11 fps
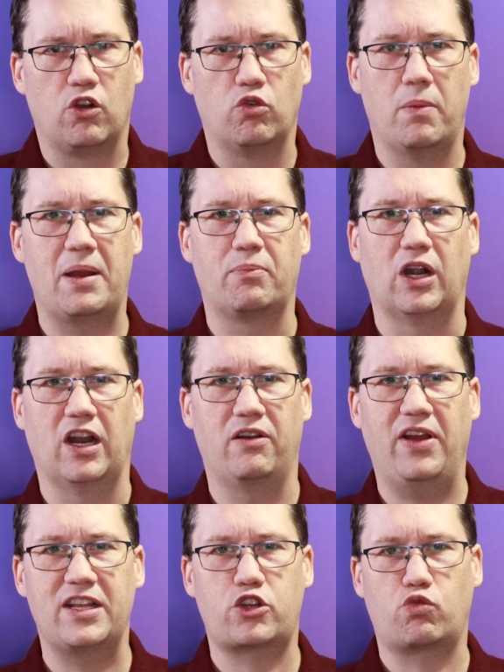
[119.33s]
Remember,
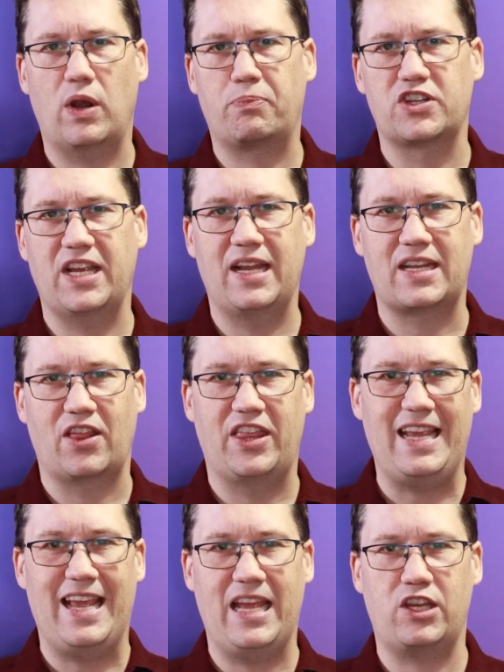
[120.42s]
events represent
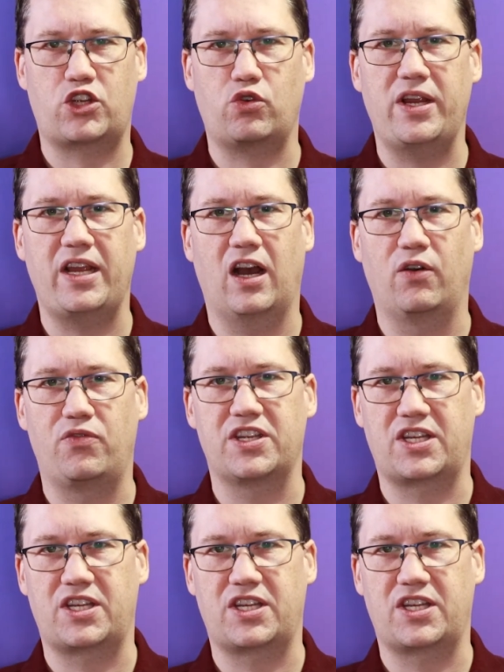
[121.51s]
the history of the